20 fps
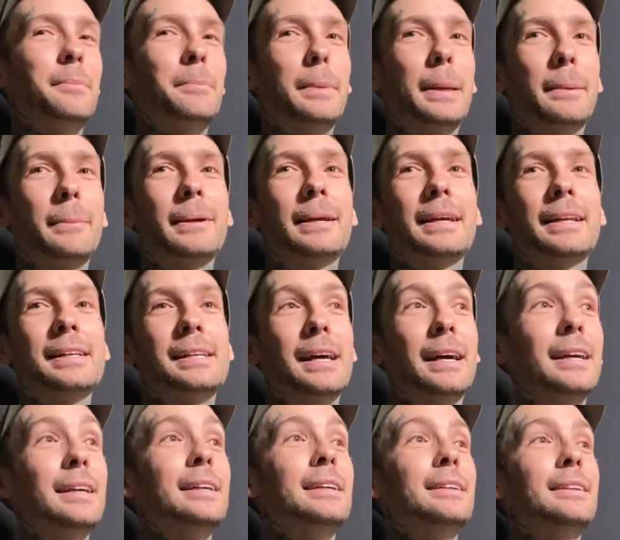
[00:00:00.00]
maybe at
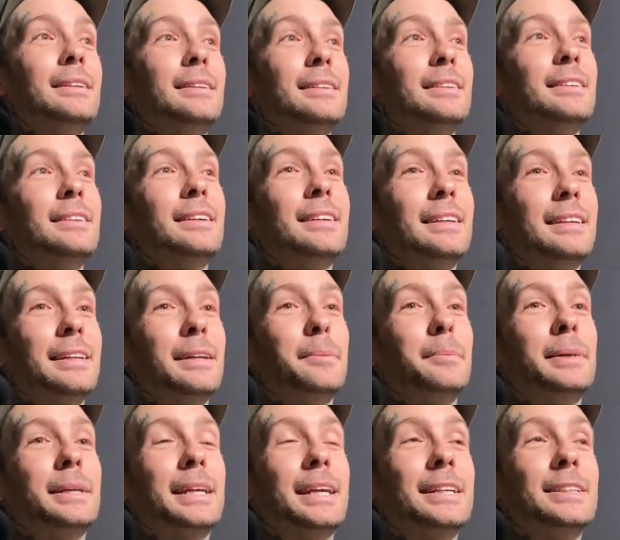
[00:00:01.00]
night, and I'm
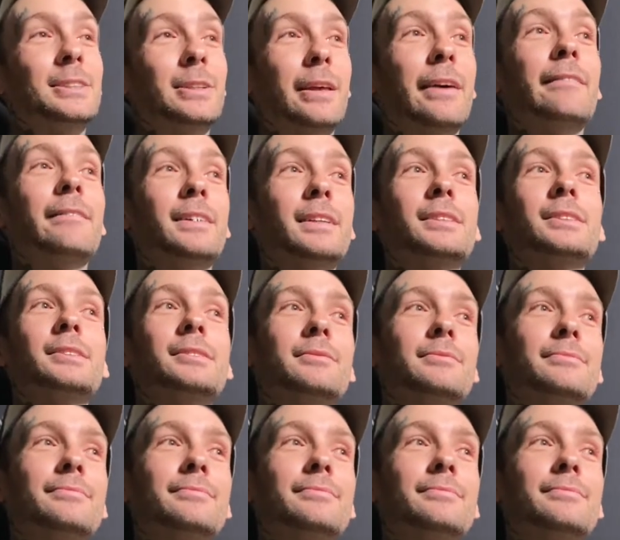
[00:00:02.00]
gonna catch that fish.